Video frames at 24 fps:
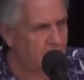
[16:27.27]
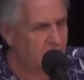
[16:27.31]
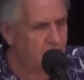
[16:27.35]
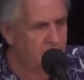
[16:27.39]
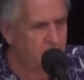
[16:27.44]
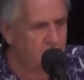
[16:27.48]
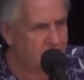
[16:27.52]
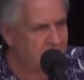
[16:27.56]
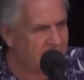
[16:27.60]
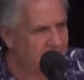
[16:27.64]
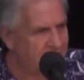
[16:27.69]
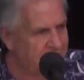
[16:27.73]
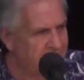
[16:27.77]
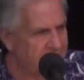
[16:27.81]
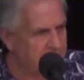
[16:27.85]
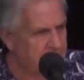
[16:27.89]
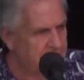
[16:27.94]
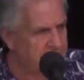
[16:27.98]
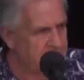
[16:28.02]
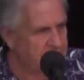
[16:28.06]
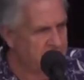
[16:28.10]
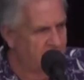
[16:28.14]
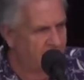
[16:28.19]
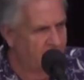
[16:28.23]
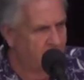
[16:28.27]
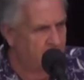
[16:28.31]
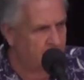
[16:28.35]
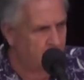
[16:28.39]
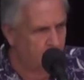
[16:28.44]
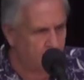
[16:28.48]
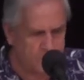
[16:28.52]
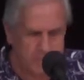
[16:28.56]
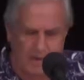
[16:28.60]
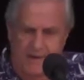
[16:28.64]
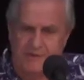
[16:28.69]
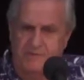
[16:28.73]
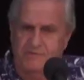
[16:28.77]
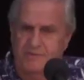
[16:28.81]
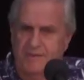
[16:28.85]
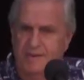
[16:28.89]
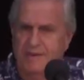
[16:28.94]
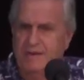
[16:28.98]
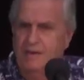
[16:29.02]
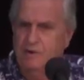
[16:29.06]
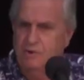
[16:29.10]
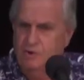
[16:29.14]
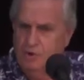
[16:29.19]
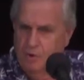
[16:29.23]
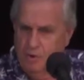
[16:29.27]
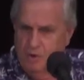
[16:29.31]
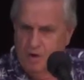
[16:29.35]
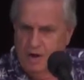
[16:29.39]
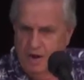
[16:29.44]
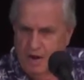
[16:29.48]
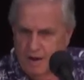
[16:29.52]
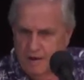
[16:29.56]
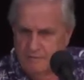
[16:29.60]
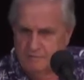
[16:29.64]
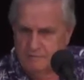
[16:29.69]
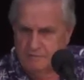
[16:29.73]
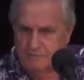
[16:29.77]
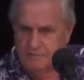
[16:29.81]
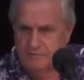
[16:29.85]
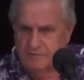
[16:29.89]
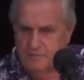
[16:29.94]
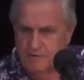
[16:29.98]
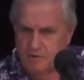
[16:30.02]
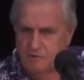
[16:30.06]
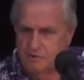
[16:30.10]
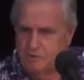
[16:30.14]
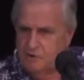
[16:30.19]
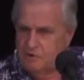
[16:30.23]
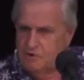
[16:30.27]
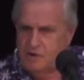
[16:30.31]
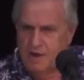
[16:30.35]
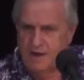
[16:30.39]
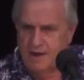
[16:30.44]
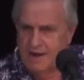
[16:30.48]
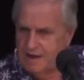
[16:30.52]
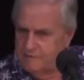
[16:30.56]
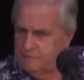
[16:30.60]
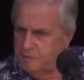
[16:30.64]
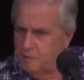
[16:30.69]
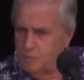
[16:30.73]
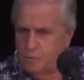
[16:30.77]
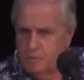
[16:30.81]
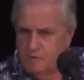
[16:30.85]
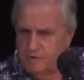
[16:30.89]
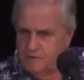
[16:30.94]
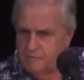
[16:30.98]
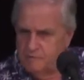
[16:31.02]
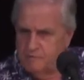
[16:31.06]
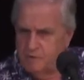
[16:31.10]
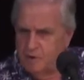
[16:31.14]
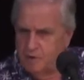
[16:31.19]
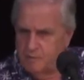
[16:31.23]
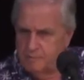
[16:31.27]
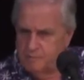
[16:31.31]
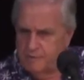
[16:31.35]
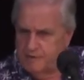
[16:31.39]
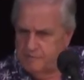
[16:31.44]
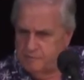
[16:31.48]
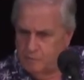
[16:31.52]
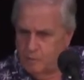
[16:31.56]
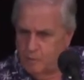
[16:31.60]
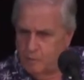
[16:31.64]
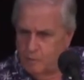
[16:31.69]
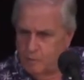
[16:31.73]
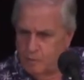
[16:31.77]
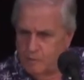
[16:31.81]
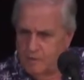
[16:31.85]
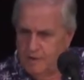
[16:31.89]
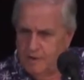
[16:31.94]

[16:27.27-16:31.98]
you're going to get far more blessing in your life than you ever would have got before.